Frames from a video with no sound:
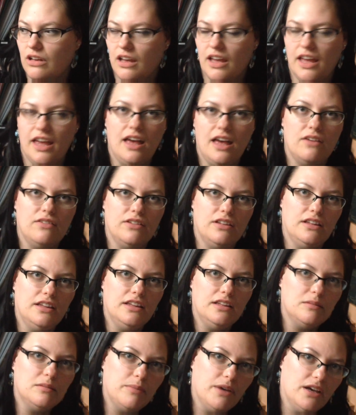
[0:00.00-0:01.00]
I have a
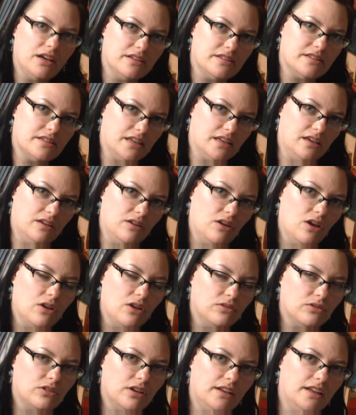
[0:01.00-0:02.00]
little basket
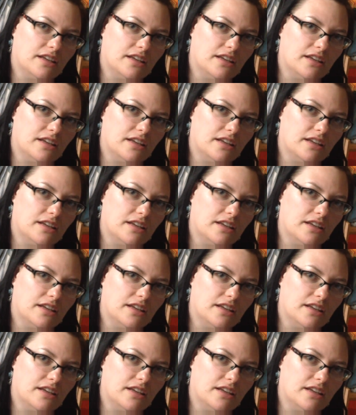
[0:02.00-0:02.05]
right